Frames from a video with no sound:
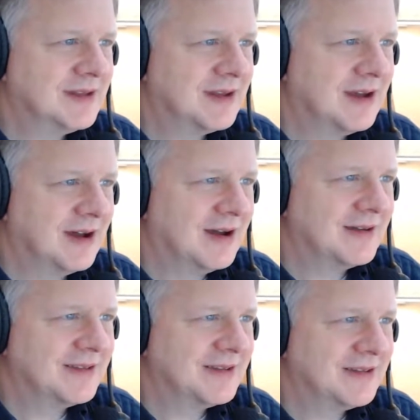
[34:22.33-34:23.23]

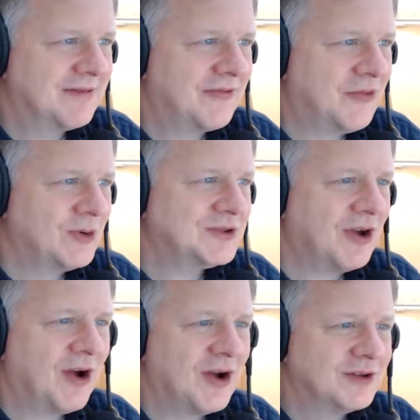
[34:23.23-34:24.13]
The folks
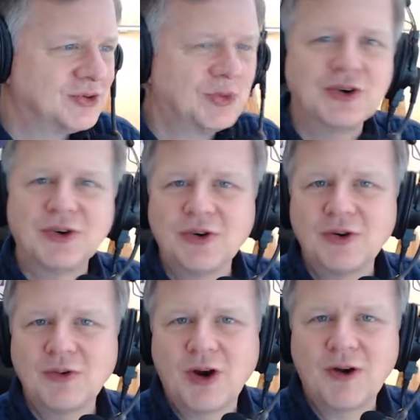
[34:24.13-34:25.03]
on Twitter
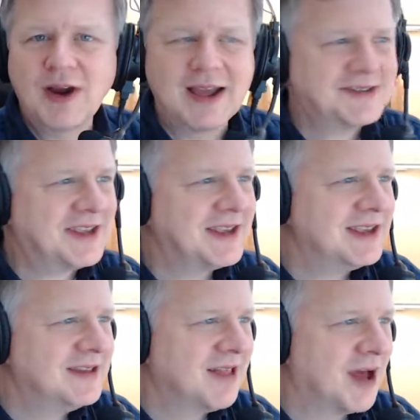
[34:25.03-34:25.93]
are asking
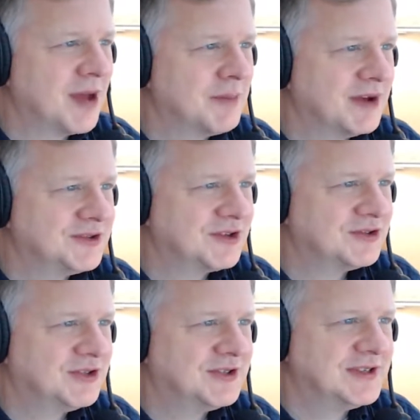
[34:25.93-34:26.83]
Elon Musk
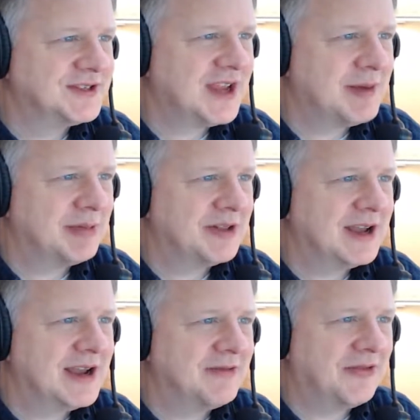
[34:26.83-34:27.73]
to disable
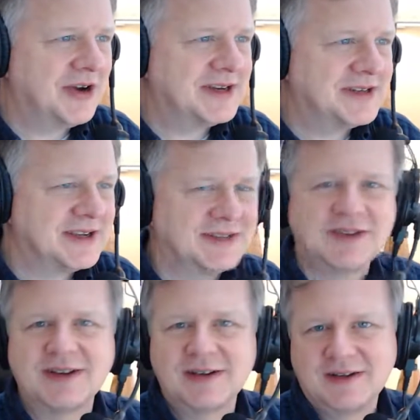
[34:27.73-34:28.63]
every
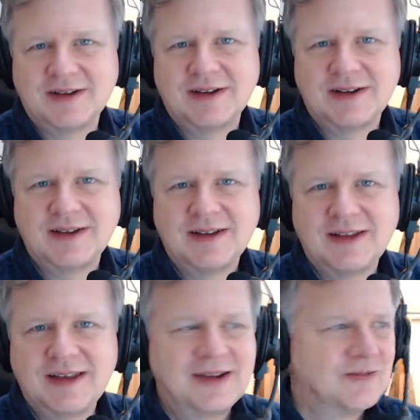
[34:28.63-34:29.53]
Tesla
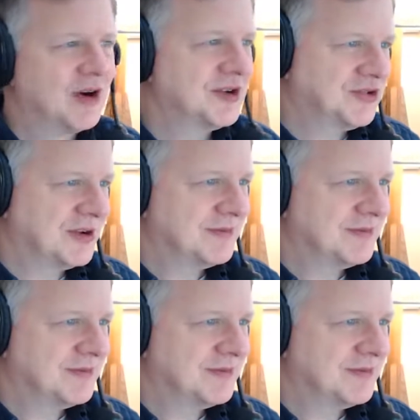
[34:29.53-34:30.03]
in Russia.